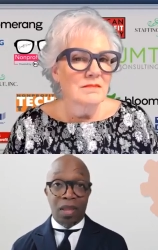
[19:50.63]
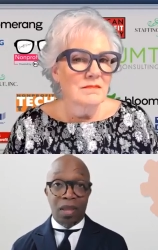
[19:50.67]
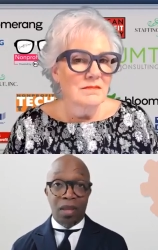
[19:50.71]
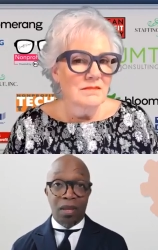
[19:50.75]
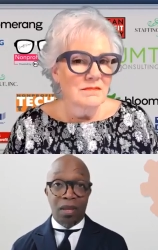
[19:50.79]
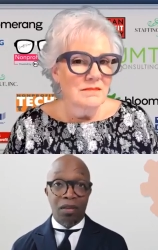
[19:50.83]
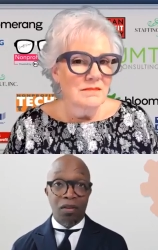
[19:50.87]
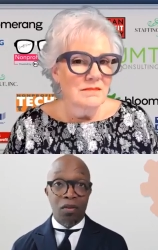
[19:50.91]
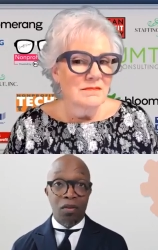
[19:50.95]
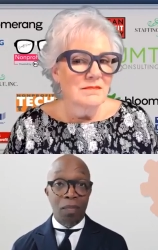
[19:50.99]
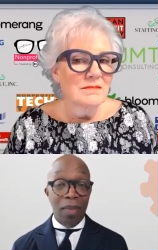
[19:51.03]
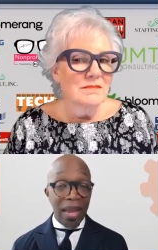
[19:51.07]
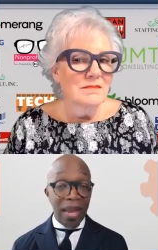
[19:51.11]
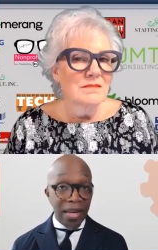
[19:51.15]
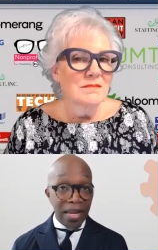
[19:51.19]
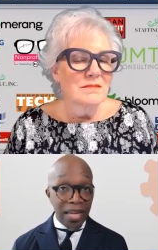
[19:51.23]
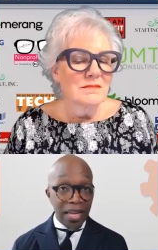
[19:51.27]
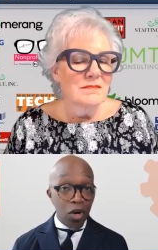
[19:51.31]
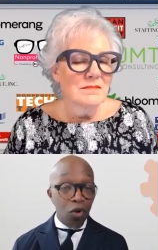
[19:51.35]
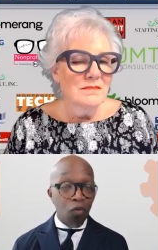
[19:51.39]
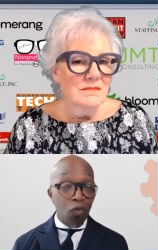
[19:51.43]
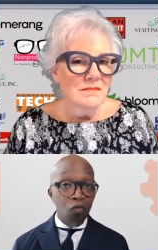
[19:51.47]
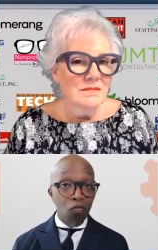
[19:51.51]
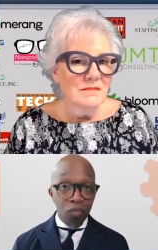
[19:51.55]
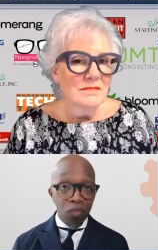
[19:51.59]
Speaker 1: You may
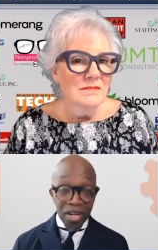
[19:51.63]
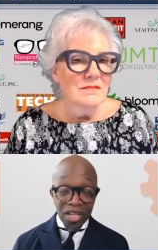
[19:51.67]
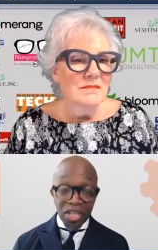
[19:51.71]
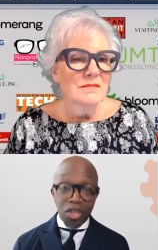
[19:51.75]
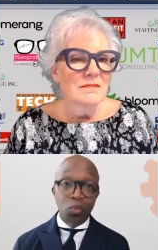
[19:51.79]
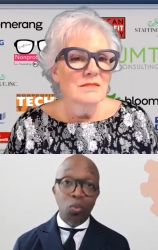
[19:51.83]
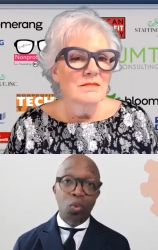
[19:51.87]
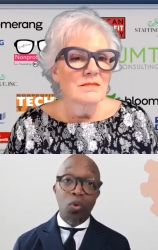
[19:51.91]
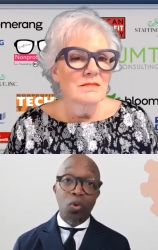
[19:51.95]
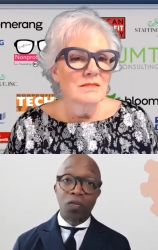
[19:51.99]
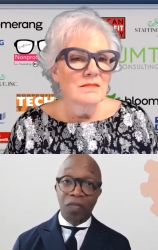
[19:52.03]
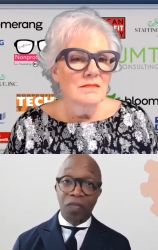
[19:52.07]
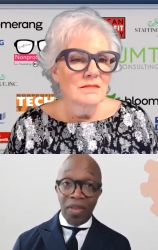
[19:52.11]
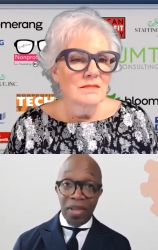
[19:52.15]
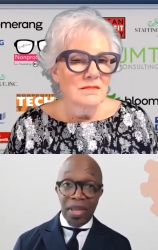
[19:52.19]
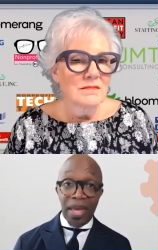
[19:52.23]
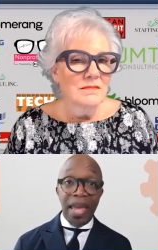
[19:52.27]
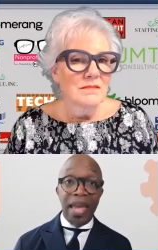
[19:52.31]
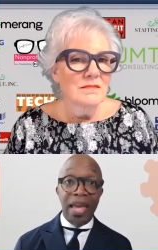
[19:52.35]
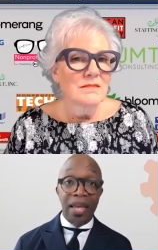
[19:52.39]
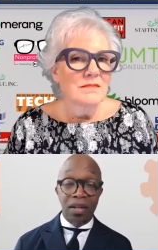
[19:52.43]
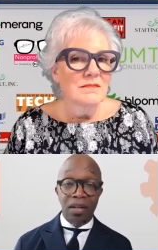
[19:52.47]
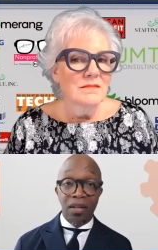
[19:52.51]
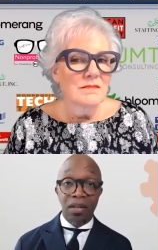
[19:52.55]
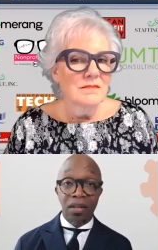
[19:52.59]
need a ritual for
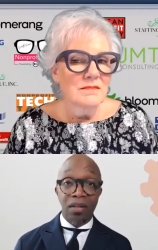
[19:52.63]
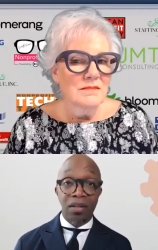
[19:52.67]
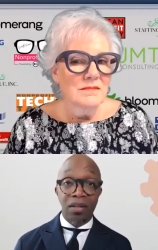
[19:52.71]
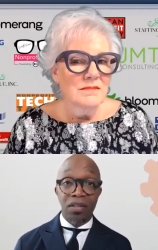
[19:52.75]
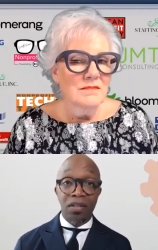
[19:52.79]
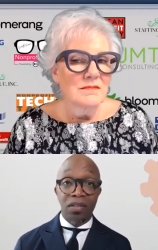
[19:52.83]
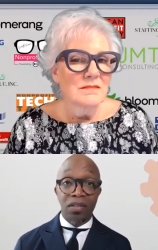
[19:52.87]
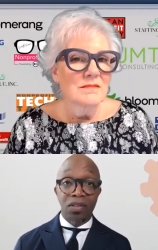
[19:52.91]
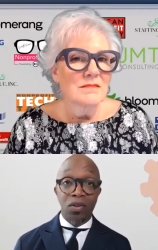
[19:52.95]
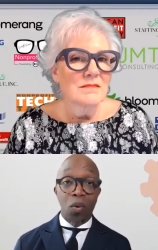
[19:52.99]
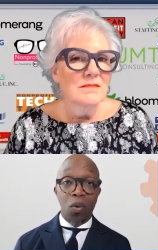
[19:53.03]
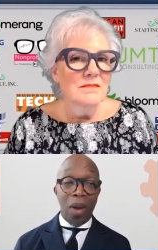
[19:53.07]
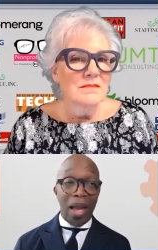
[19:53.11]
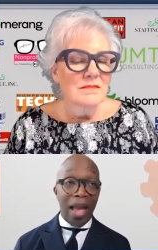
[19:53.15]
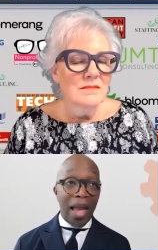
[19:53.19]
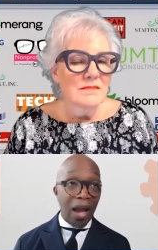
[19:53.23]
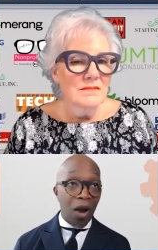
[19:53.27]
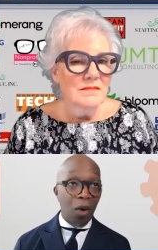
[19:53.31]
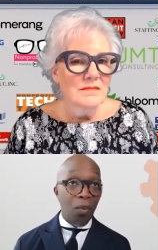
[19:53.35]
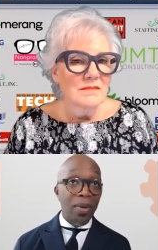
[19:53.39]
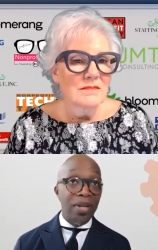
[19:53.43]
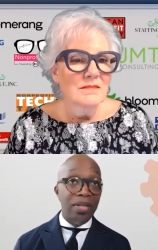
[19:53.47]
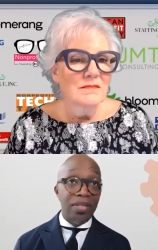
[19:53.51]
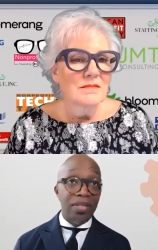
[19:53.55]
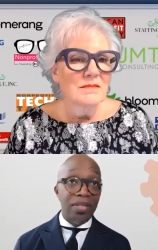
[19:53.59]
that. So
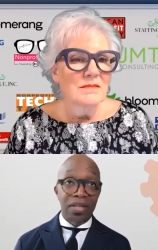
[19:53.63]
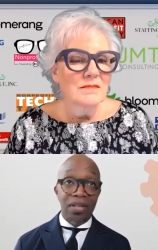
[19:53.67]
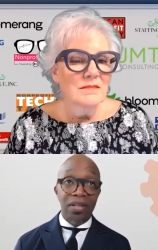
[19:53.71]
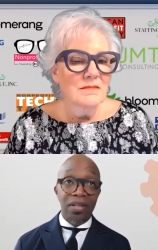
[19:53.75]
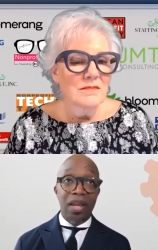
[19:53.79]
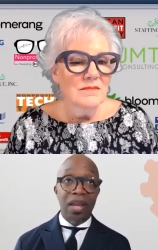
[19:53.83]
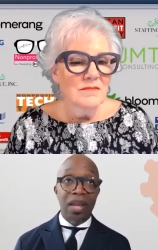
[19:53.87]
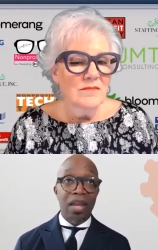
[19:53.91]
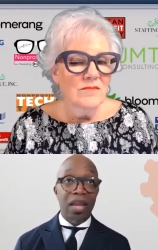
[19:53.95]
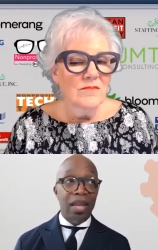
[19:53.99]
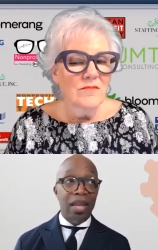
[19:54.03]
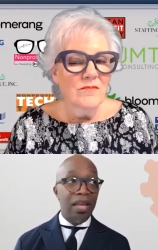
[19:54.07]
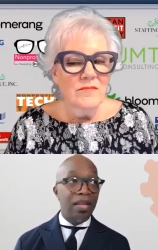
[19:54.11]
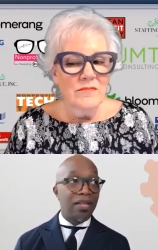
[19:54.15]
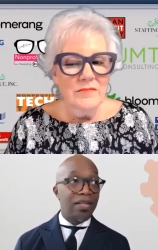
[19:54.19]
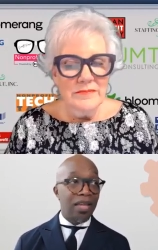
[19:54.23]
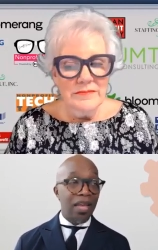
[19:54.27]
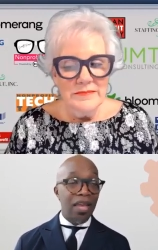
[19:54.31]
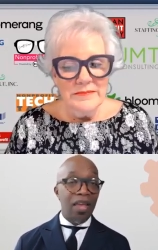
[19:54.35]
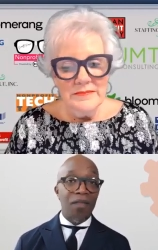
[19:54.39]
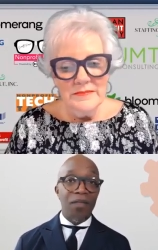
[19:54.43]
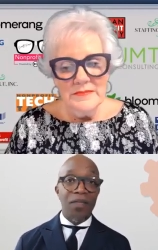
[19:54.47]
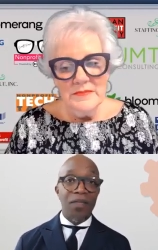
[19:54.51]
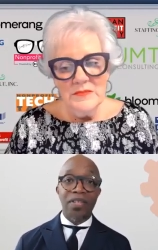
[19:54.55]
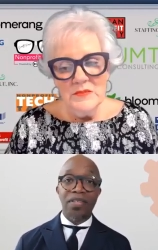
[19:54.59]
how is it?
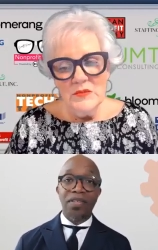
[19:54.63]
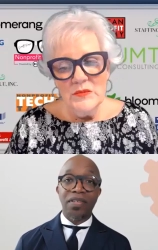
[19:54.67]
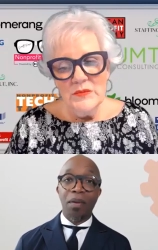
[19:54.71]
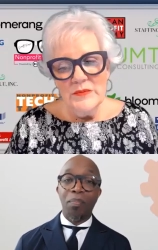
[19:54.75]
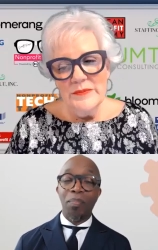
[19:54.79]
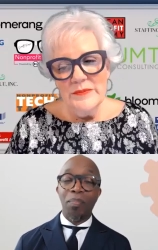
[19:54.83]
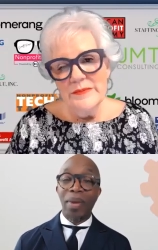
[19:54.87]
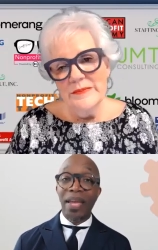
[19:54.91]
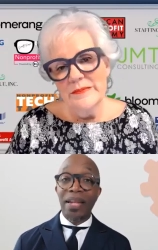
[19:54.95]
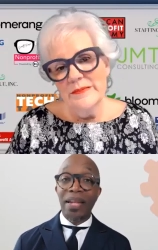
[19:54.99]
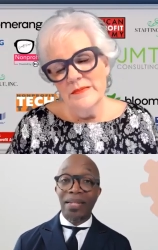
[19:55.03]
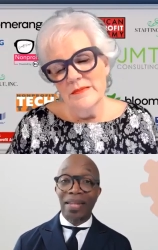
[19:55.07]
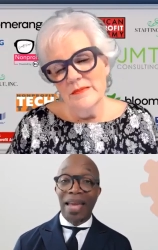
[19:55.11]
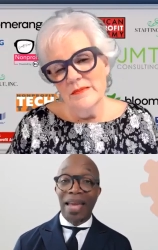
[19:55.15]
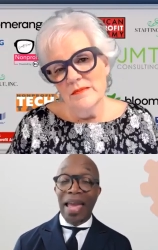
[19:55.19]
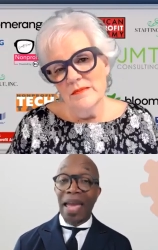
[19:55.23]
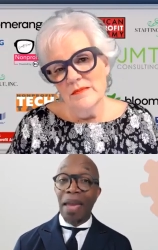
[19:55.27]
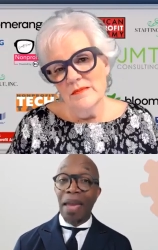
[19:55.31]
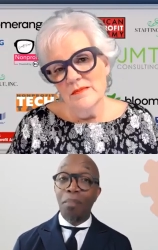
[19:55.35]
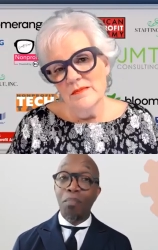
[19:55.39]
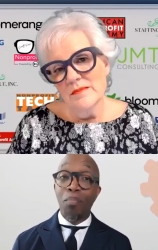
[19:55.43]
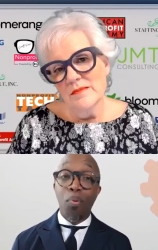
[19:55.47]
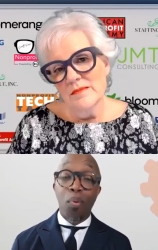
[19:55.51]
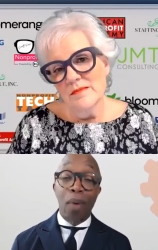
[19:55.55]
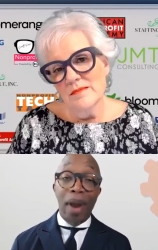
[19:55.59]
If it's a
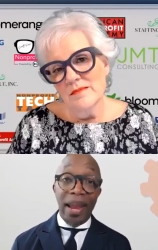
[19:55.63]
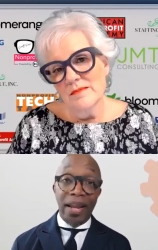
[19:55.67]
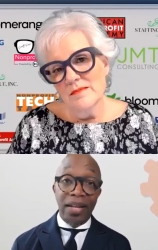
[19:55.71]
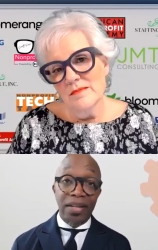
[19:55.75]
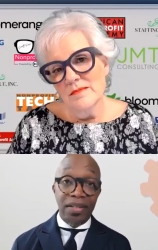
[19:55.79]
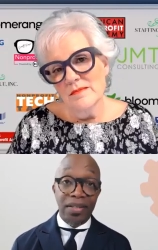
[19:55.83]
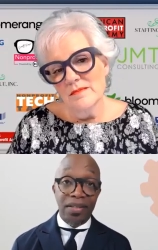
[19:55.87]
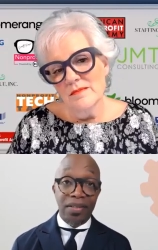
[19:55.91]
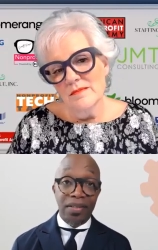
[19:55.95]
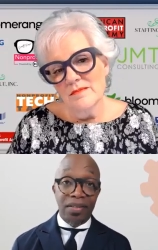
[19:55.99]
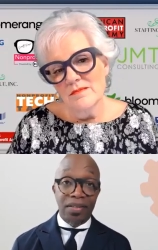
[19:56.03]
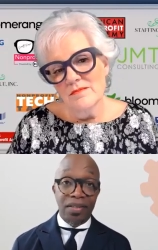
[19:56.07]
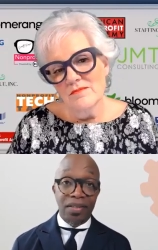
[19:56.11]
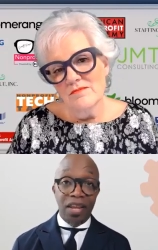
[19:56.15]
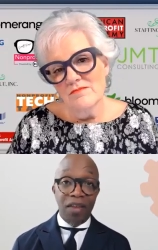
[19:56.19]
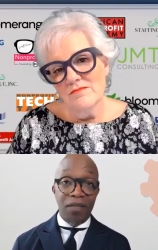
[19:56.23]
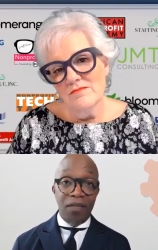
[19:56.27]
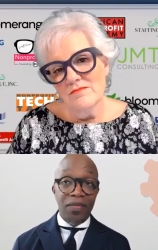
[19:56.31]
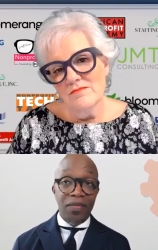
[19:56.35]
bedtime practice, if